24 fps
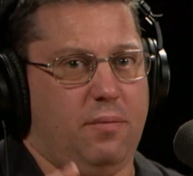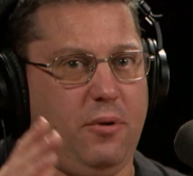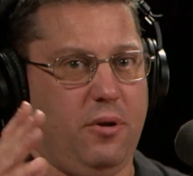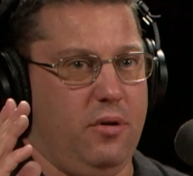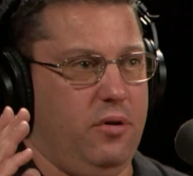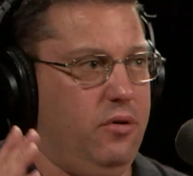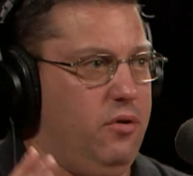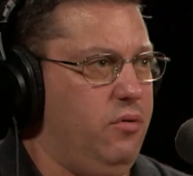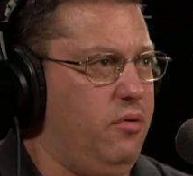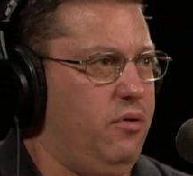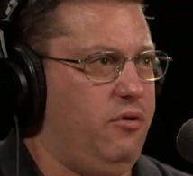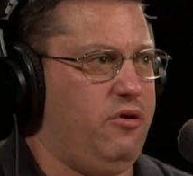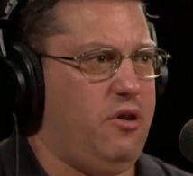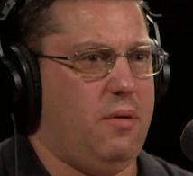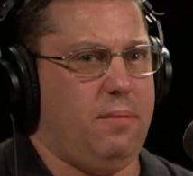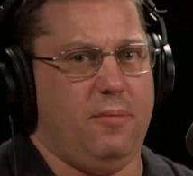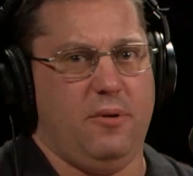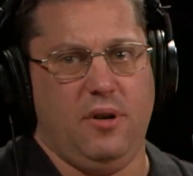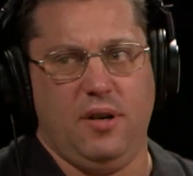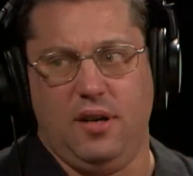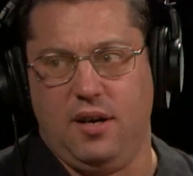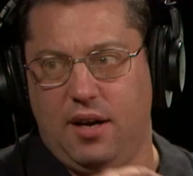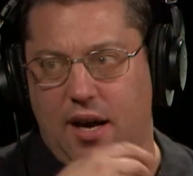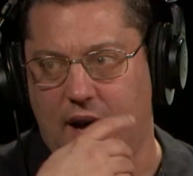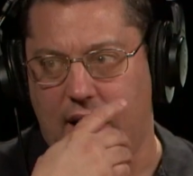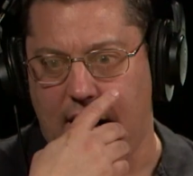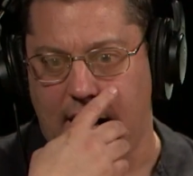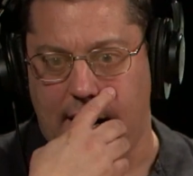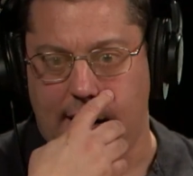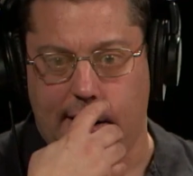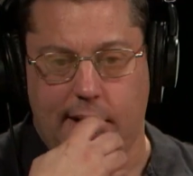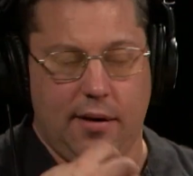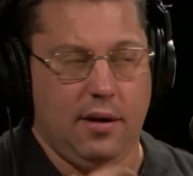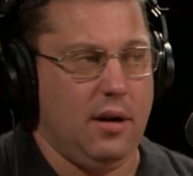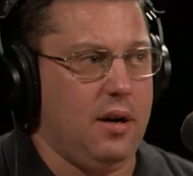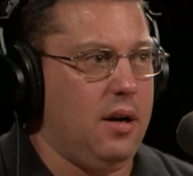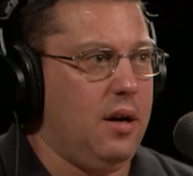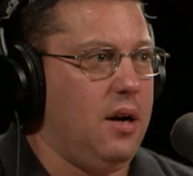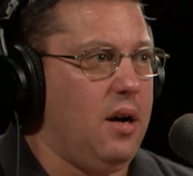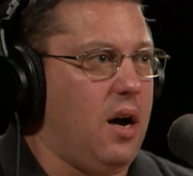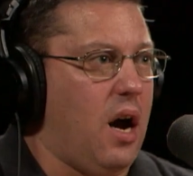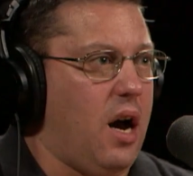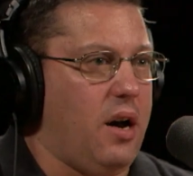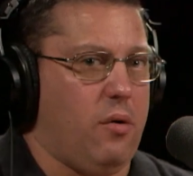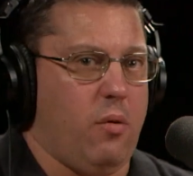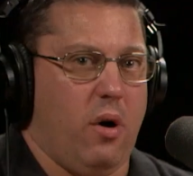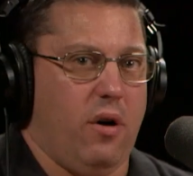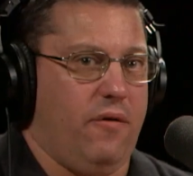or put you at jeopardy. And
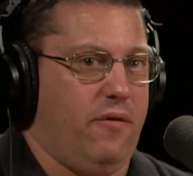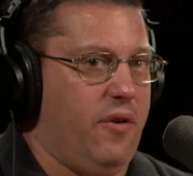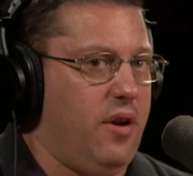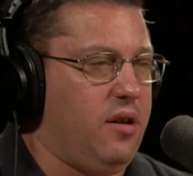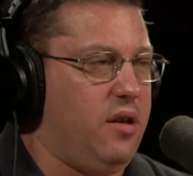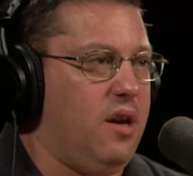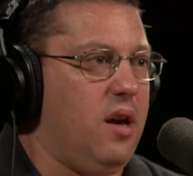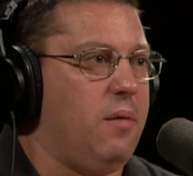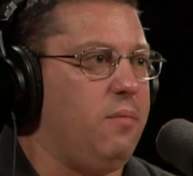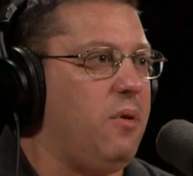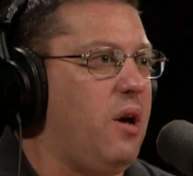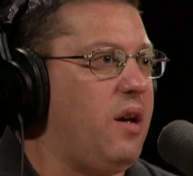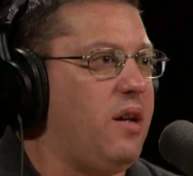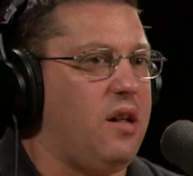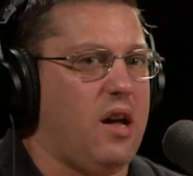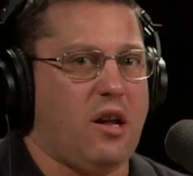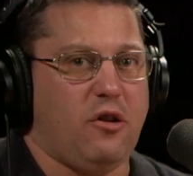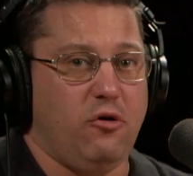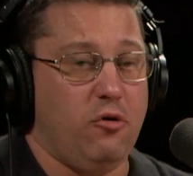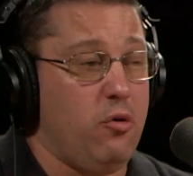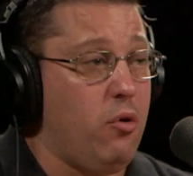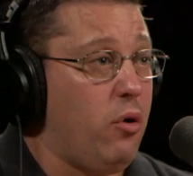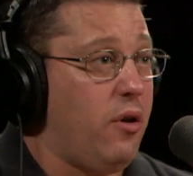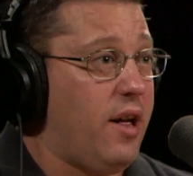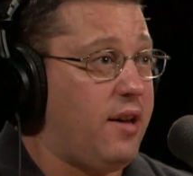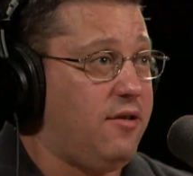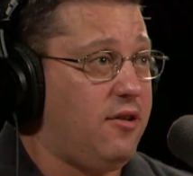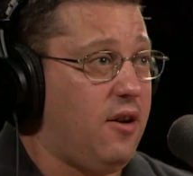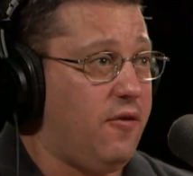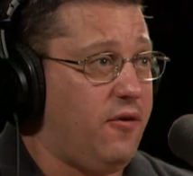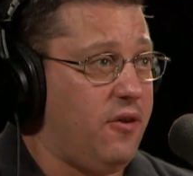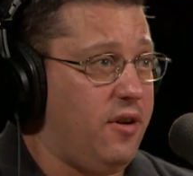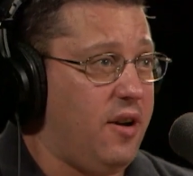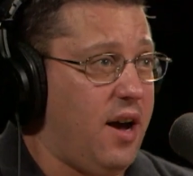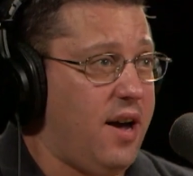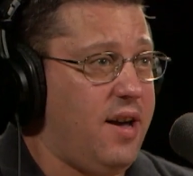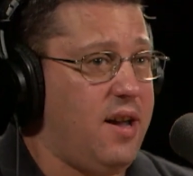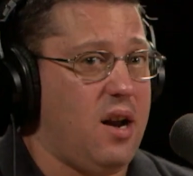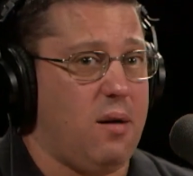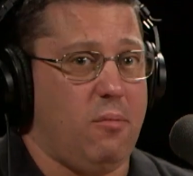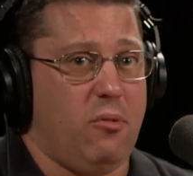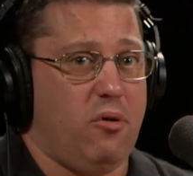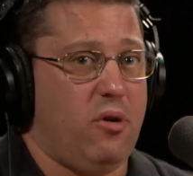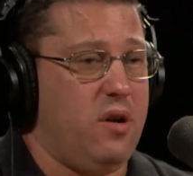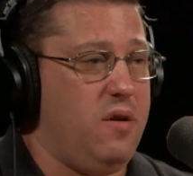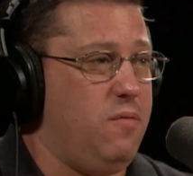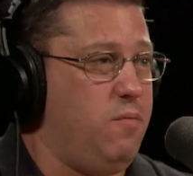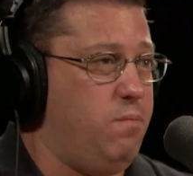quite frankly, I do all that stuff at night, and
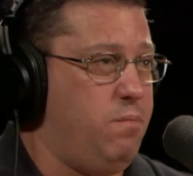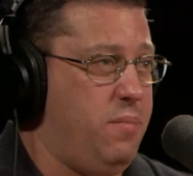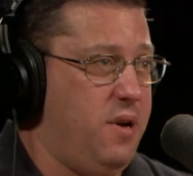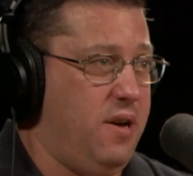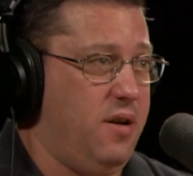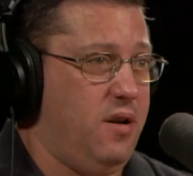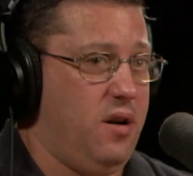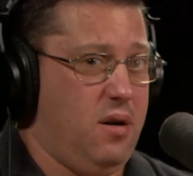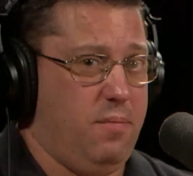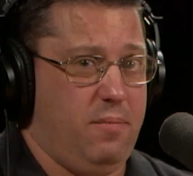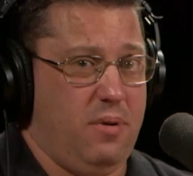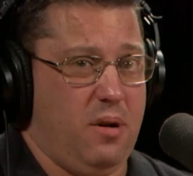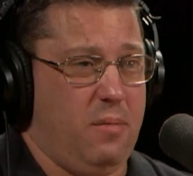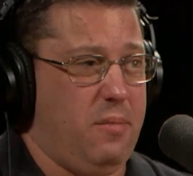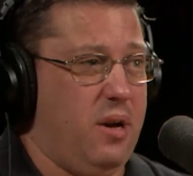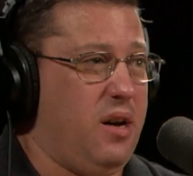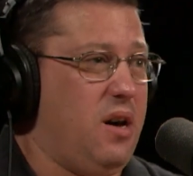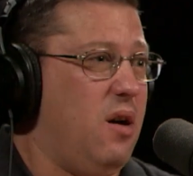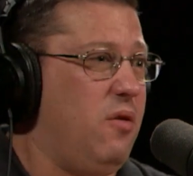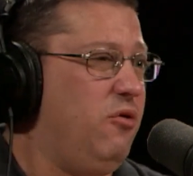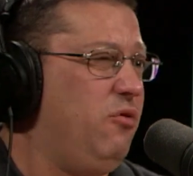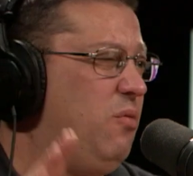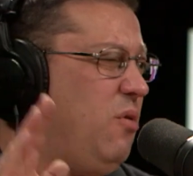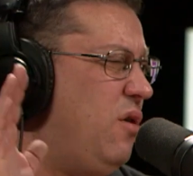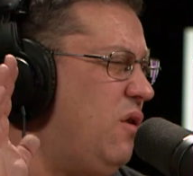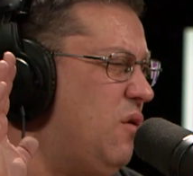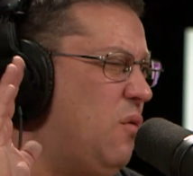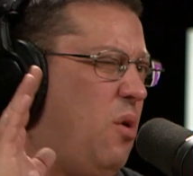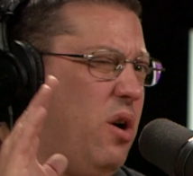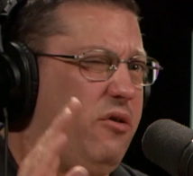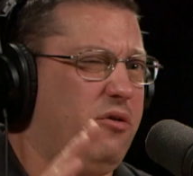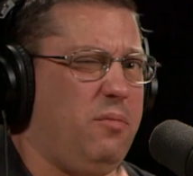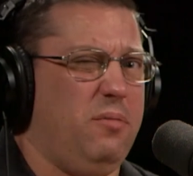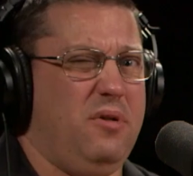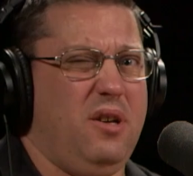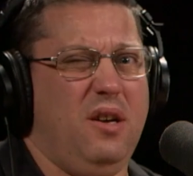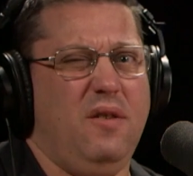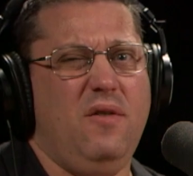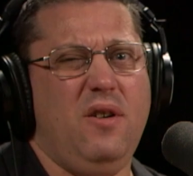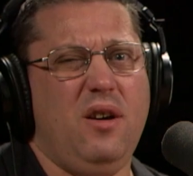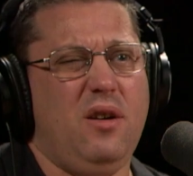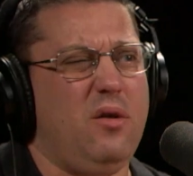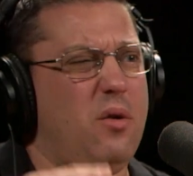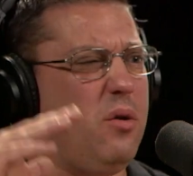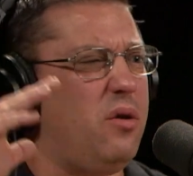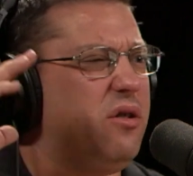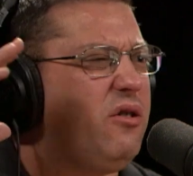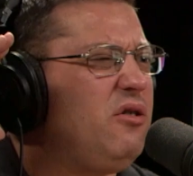I'm already beat up, and I'm like, I just want to go watch some TV
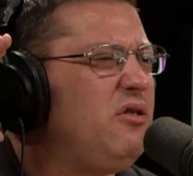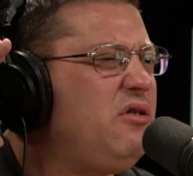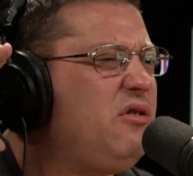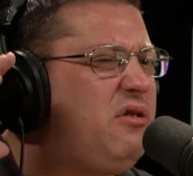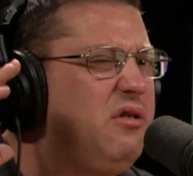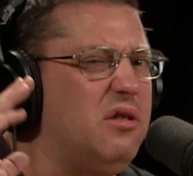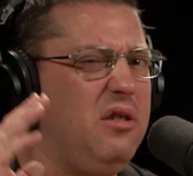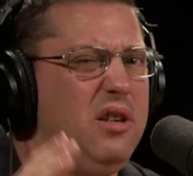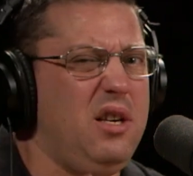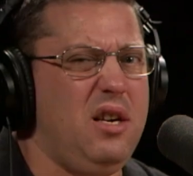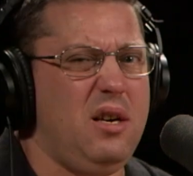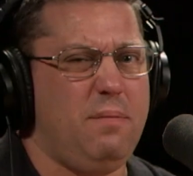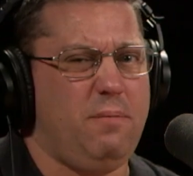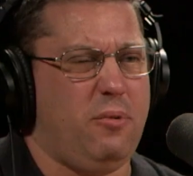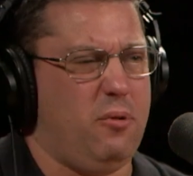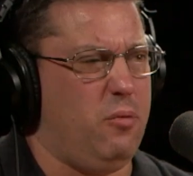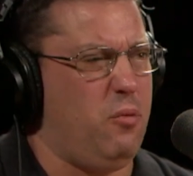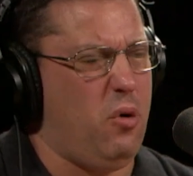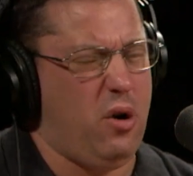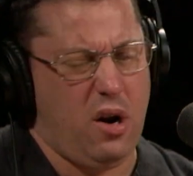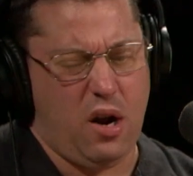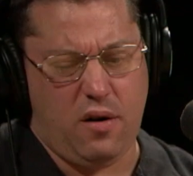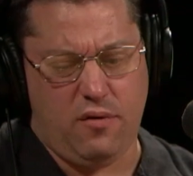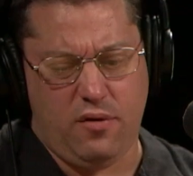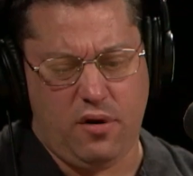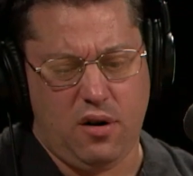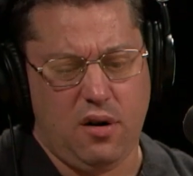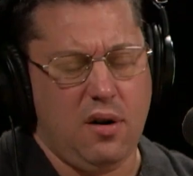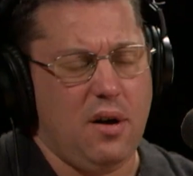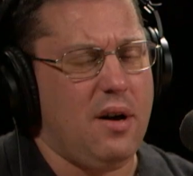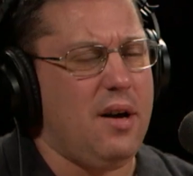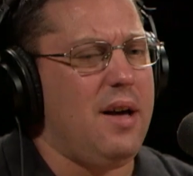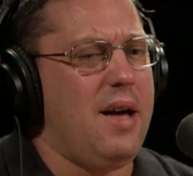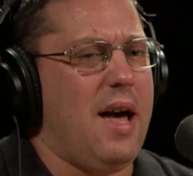and go to sleep or whatever.